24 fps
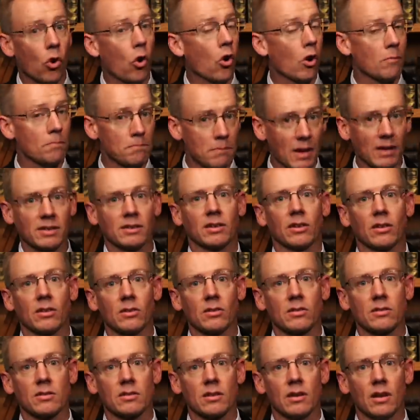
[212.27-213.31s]
or
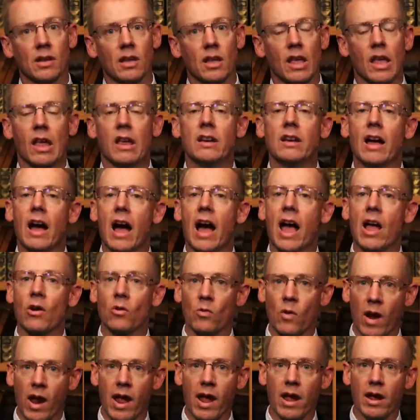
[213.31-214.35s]
missiles into
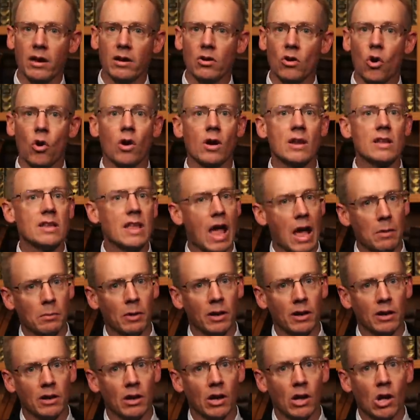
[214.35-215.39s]
Iran or
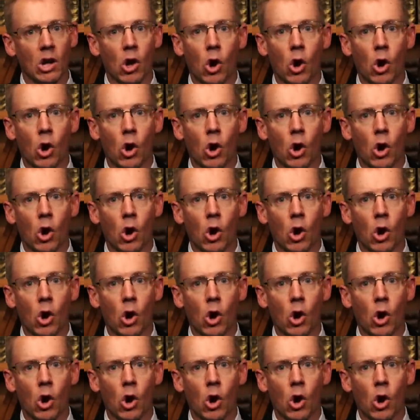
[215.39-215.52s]
Yemen